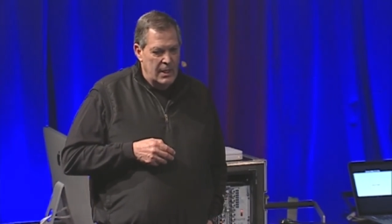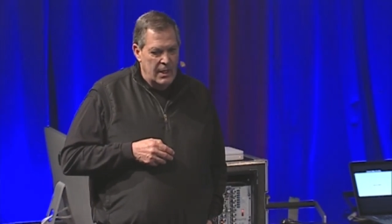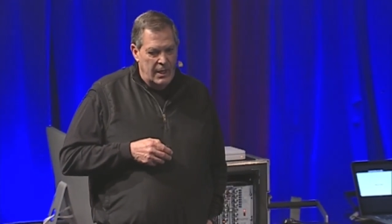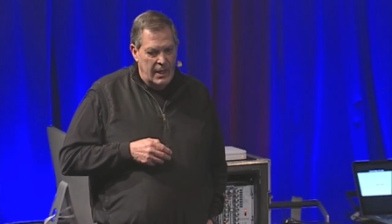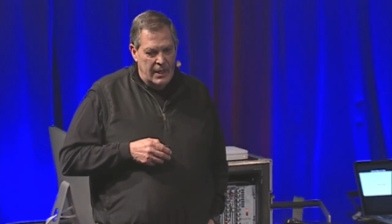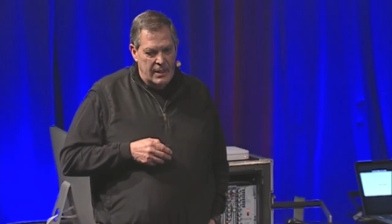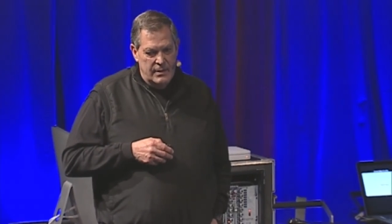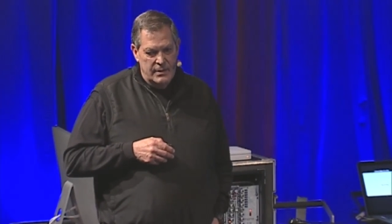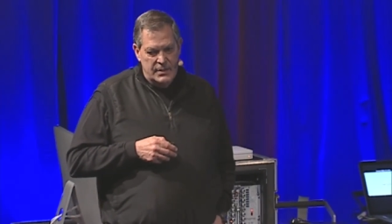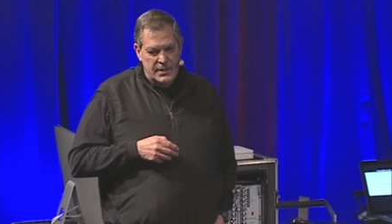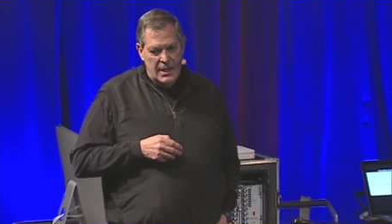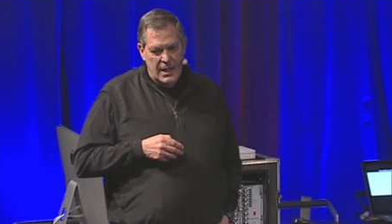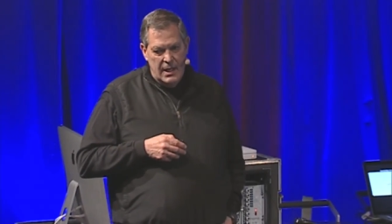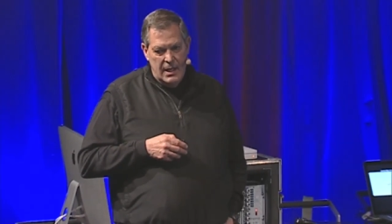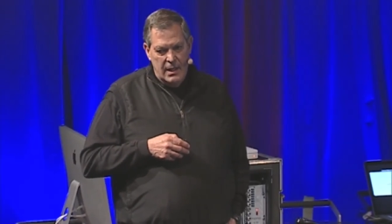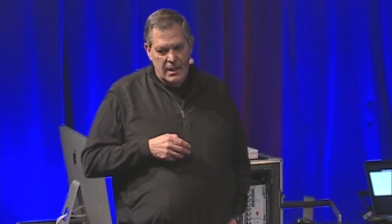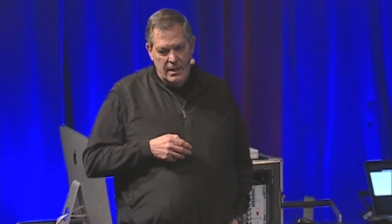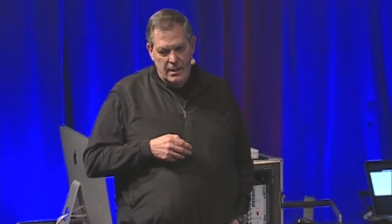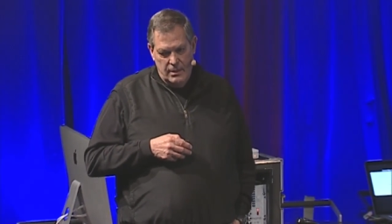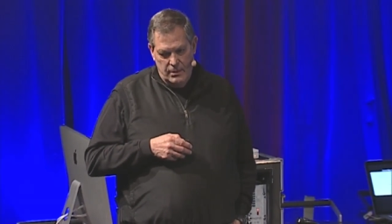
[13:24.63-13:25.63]
and
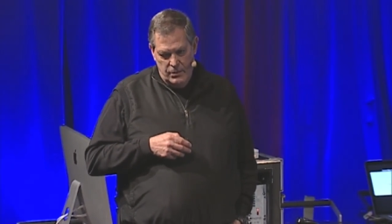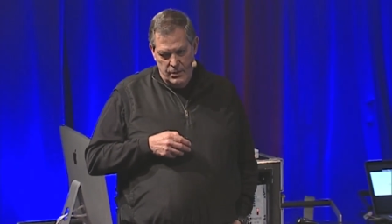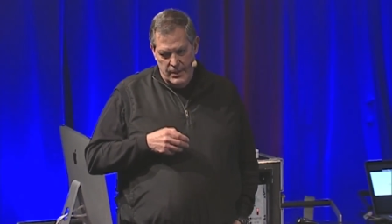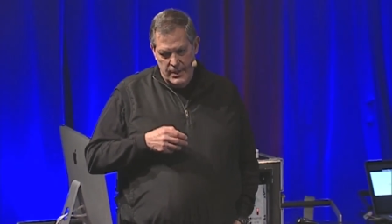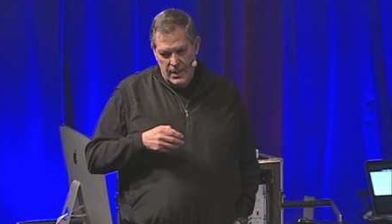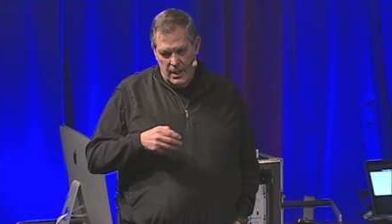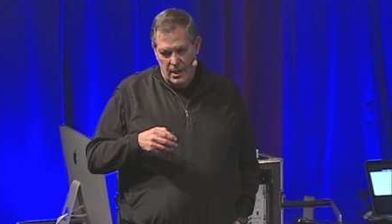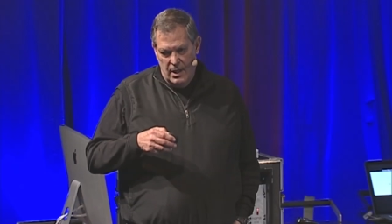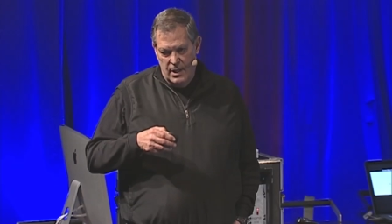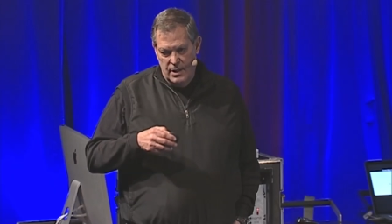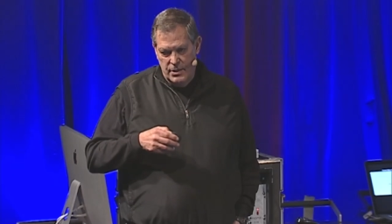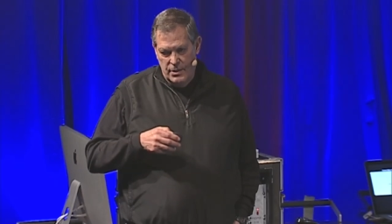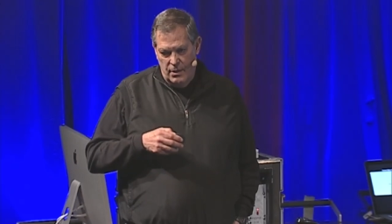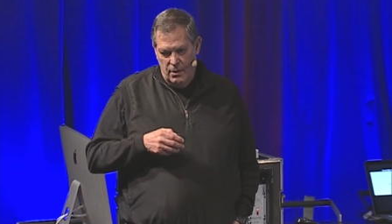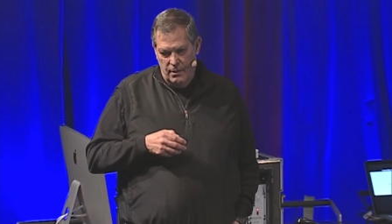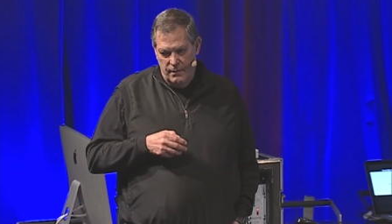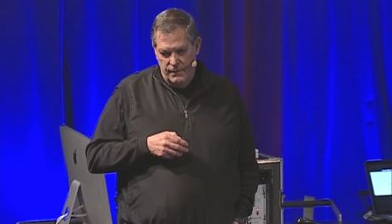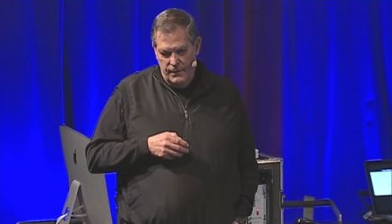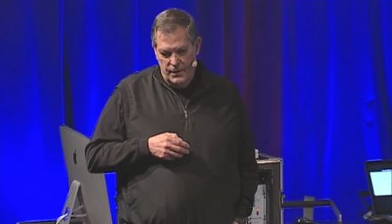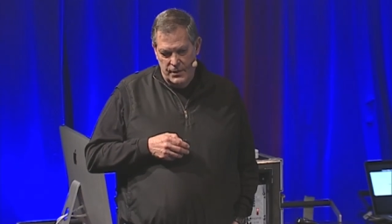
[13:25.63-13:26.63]
say triage
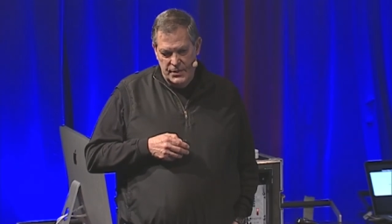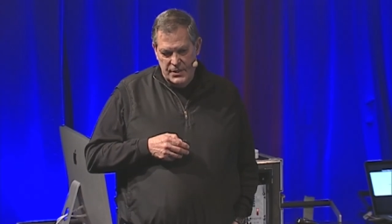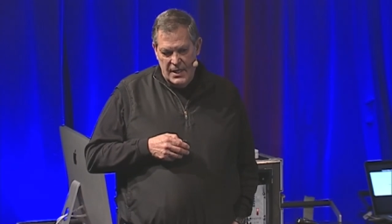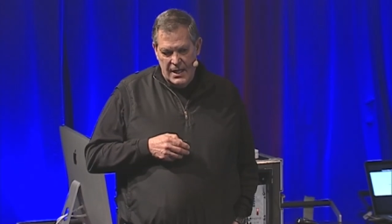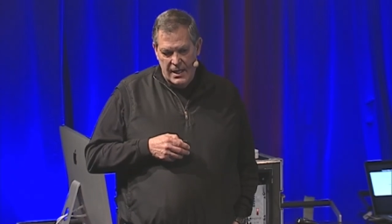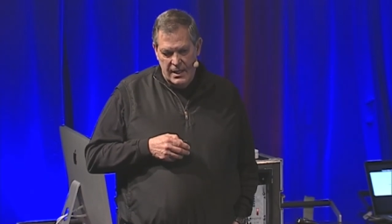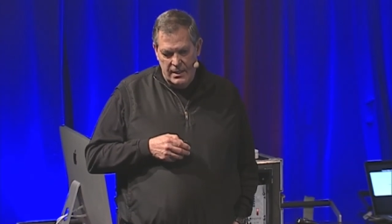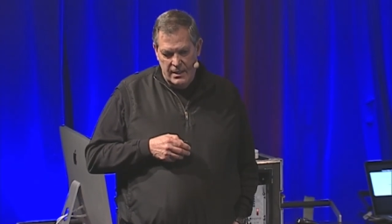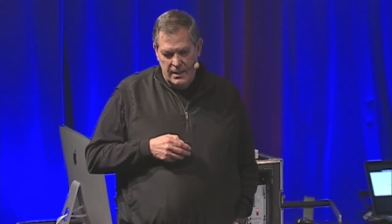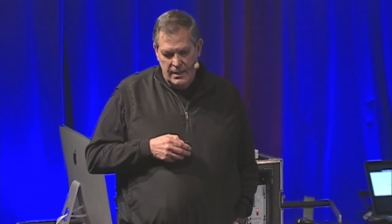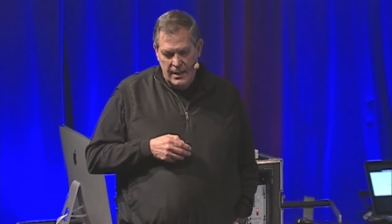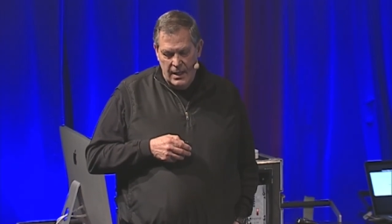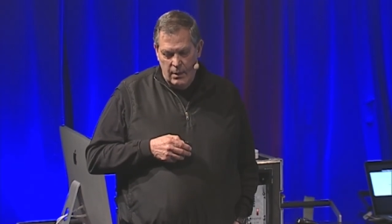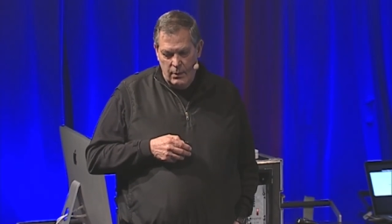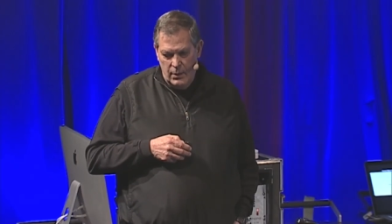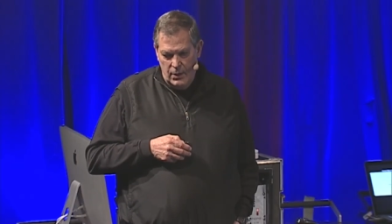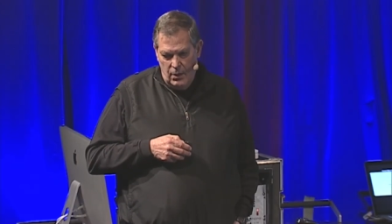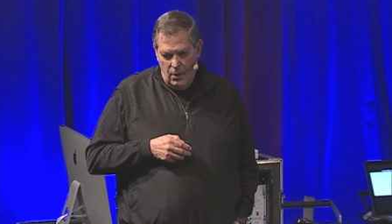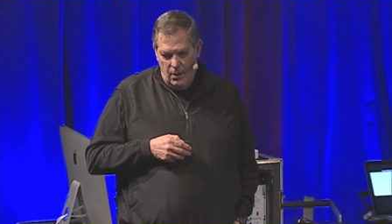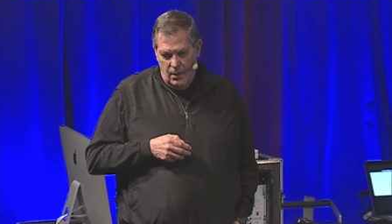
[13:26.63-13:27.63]
or first aid, and now
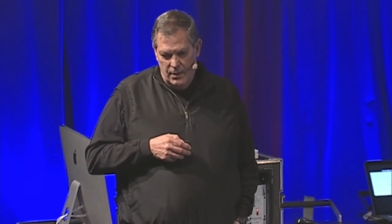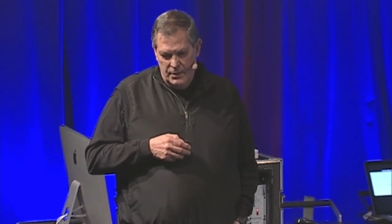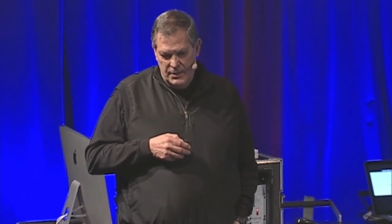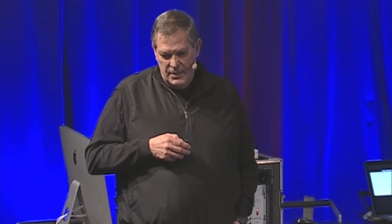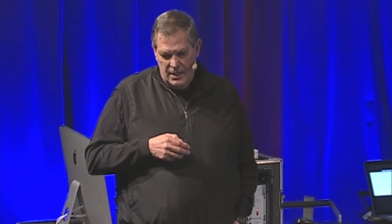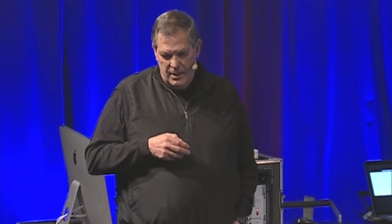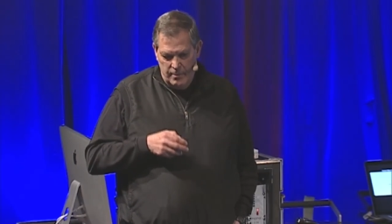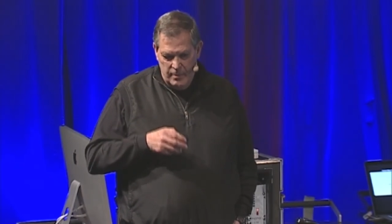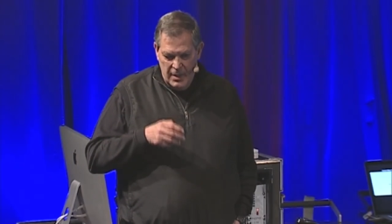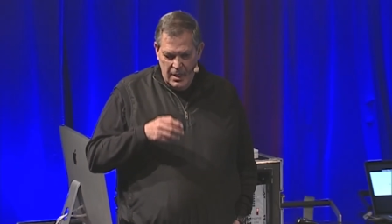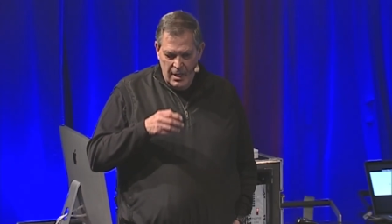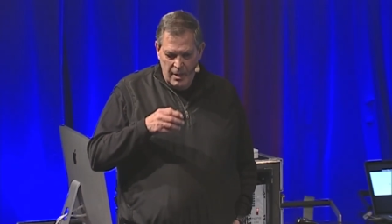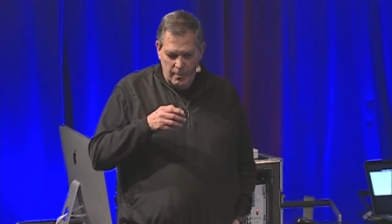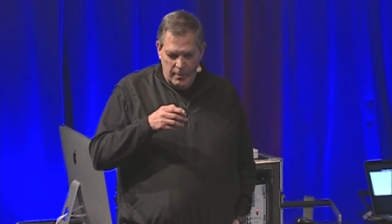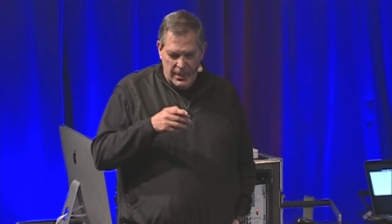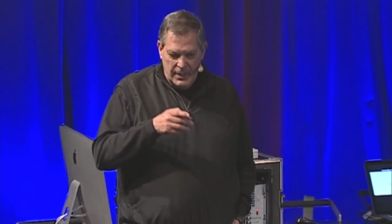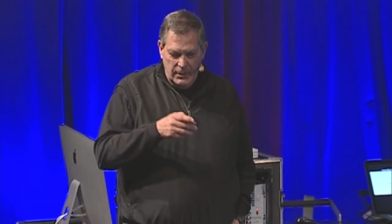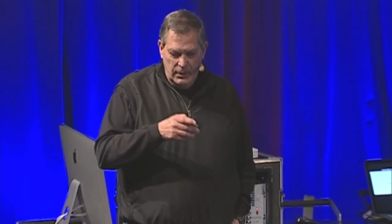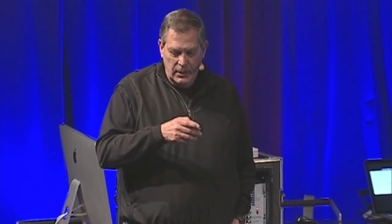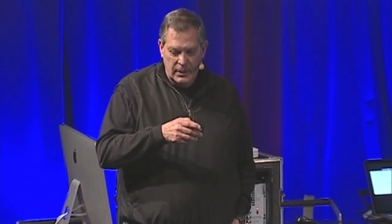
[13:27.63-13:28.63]
it calls up
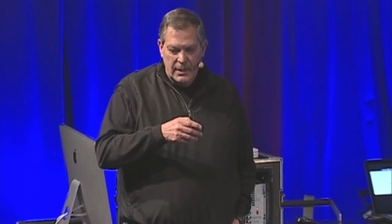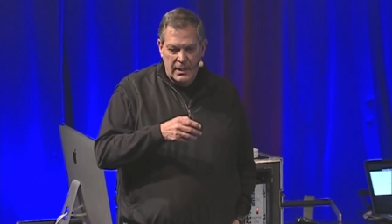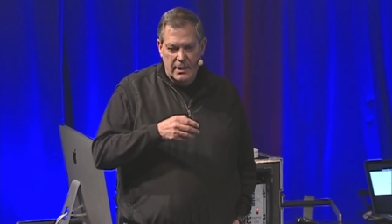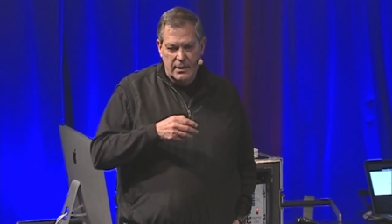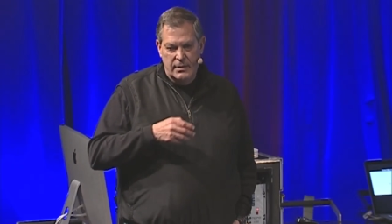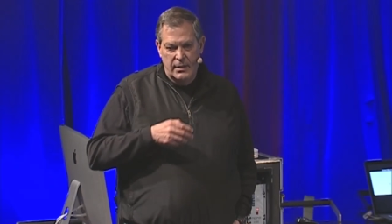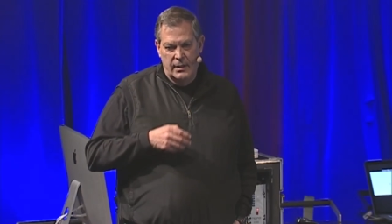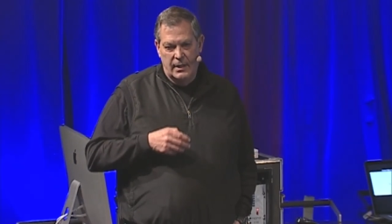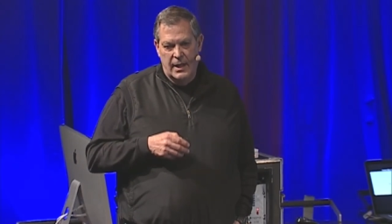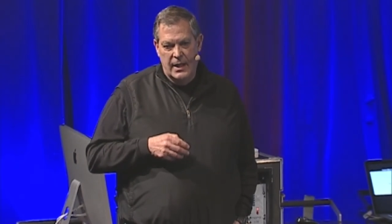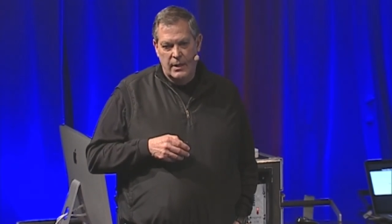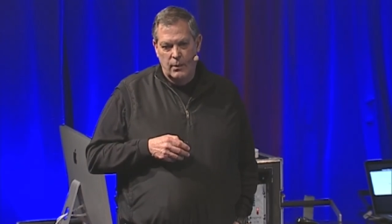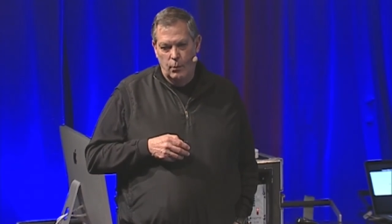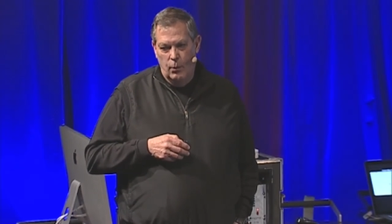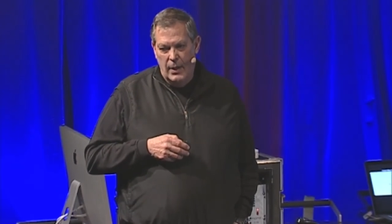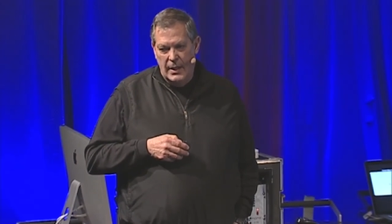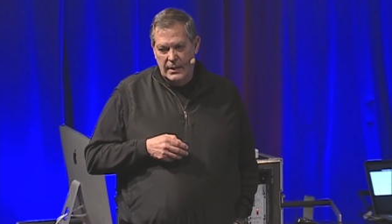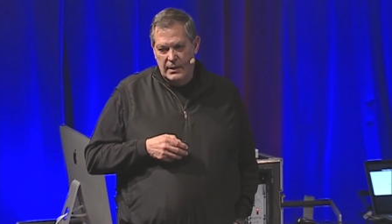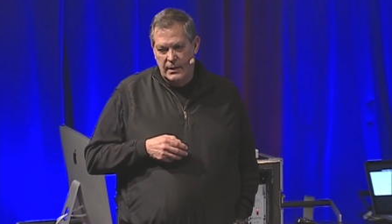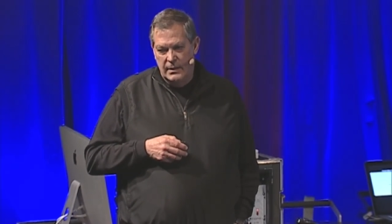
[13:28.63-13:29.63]
by looking at the leg,
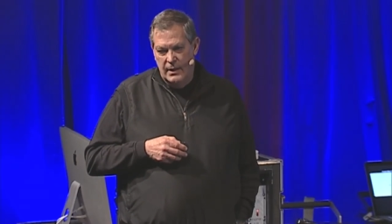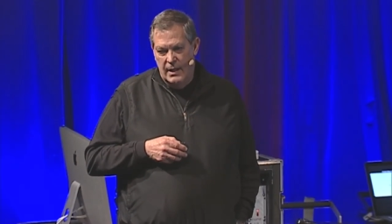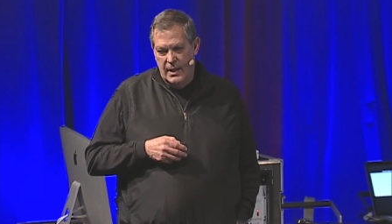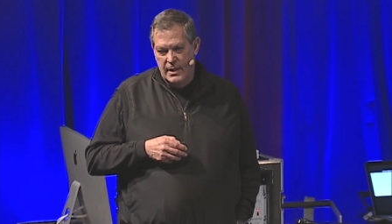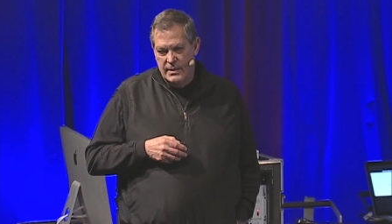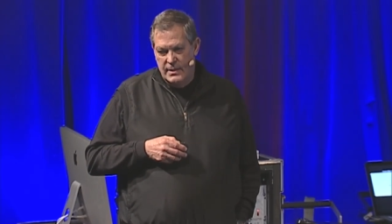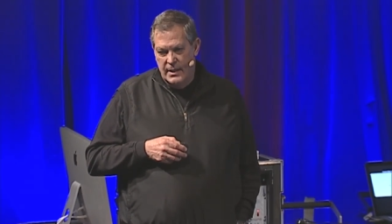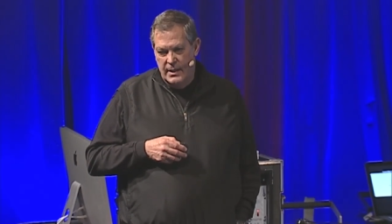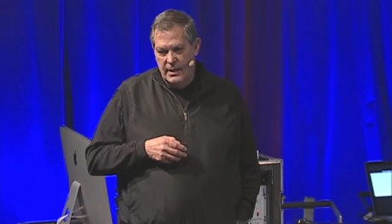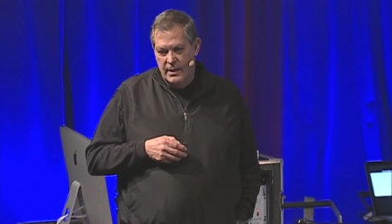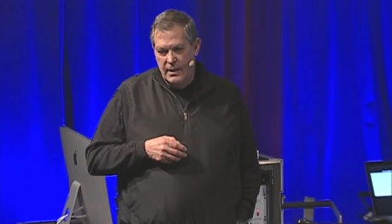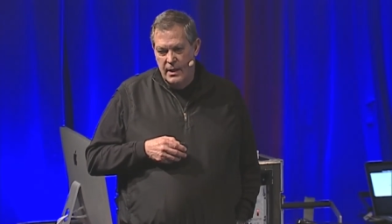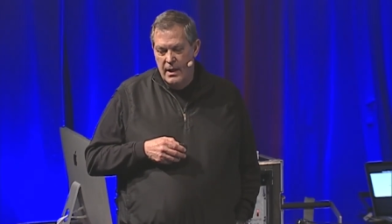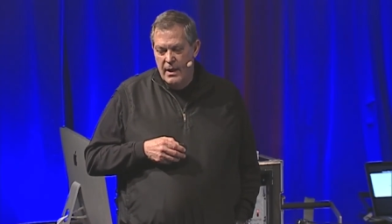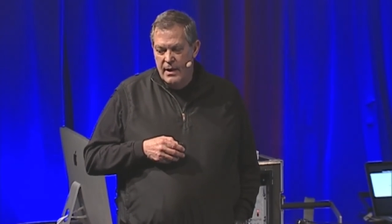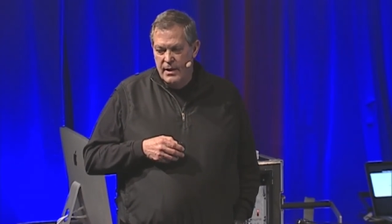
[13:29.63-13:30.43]
recognizing it,